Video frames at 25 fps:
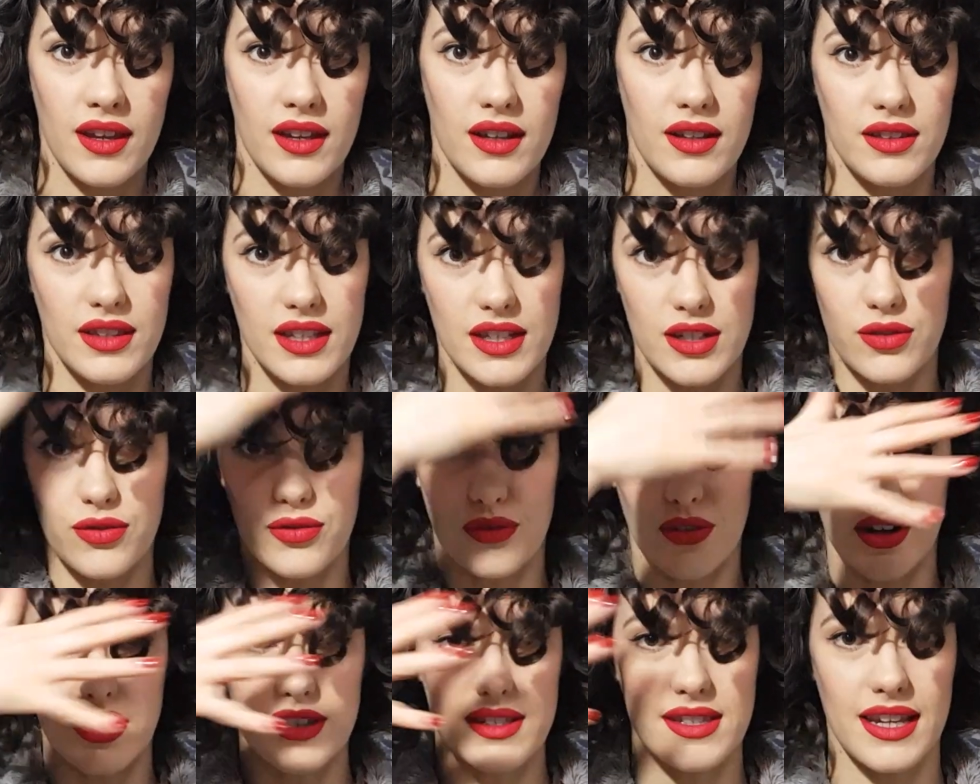these
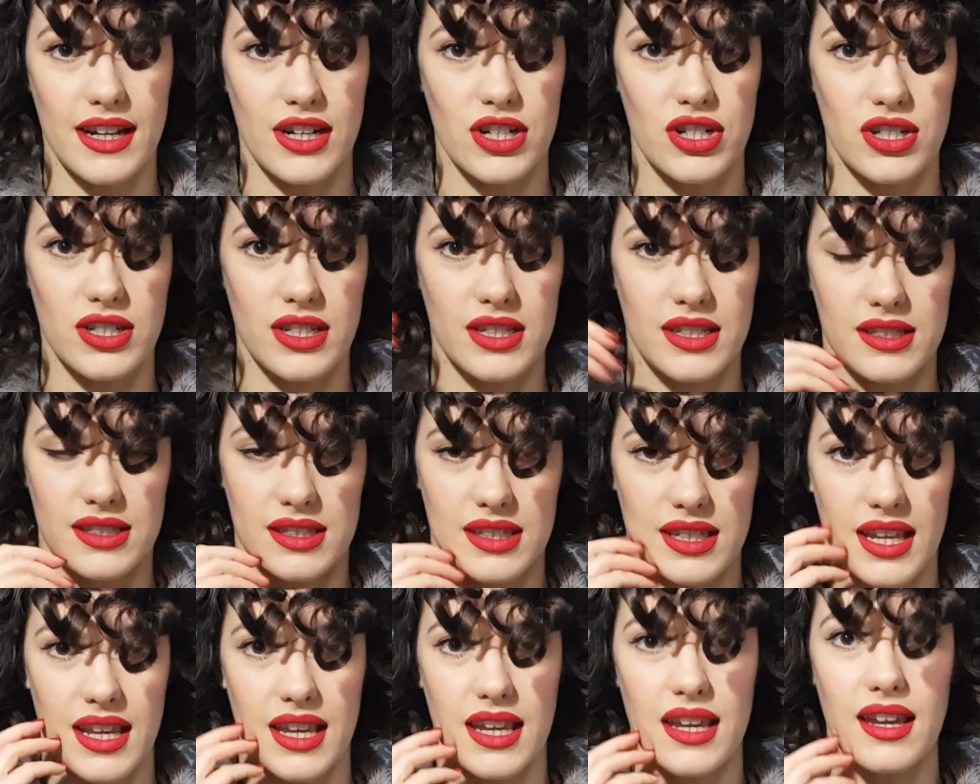front sections
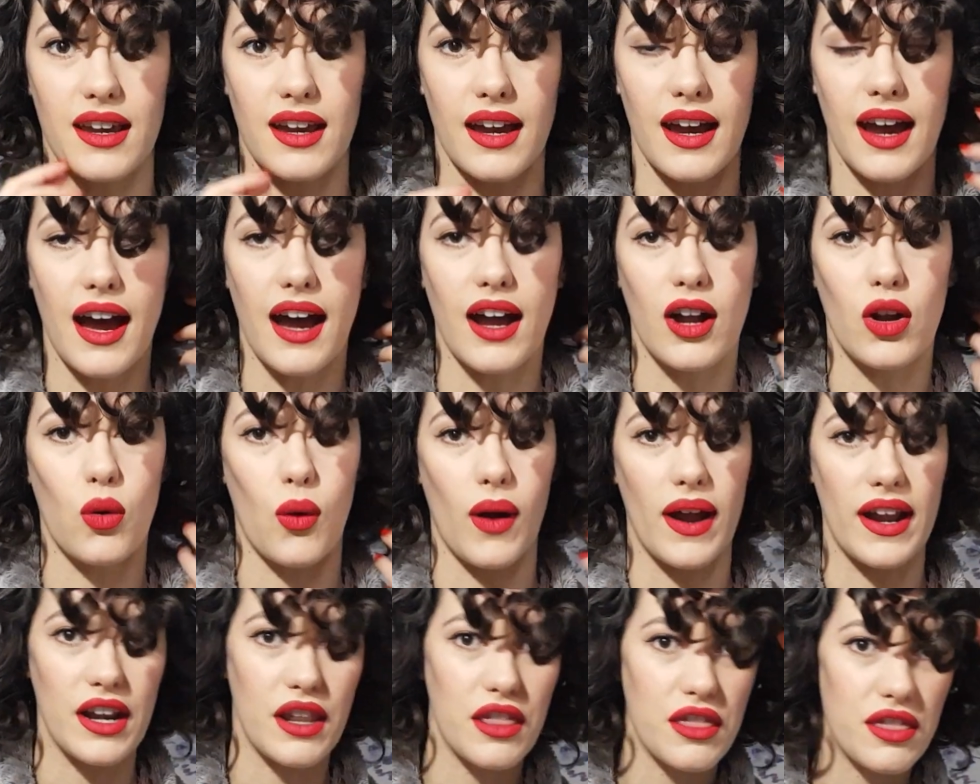here are
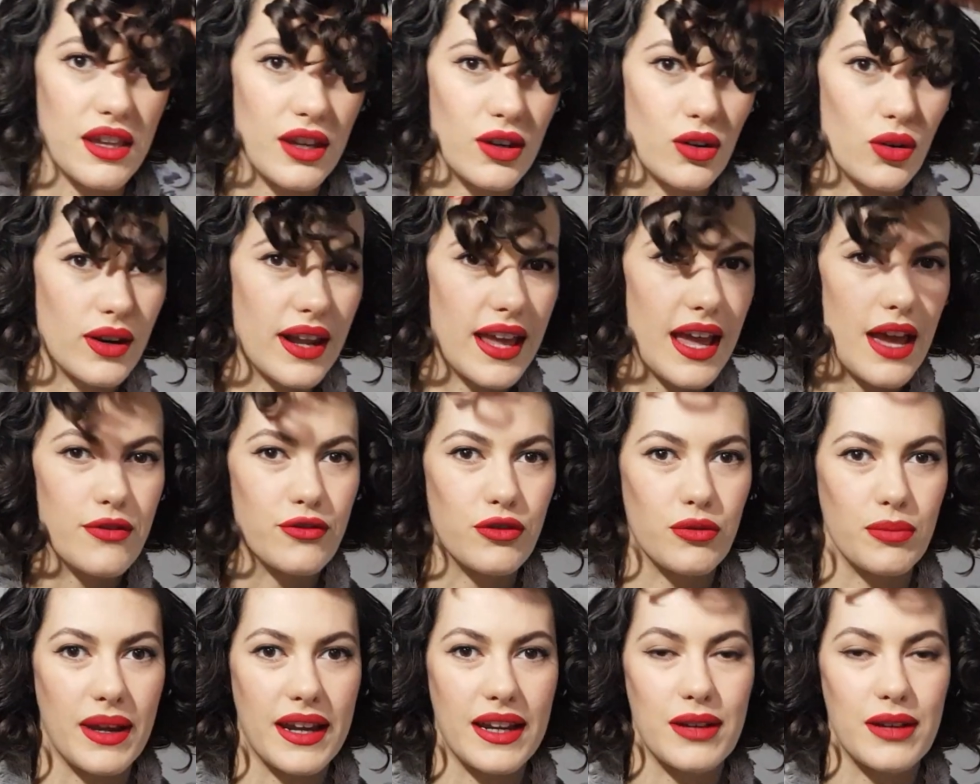quite thin on hair for me.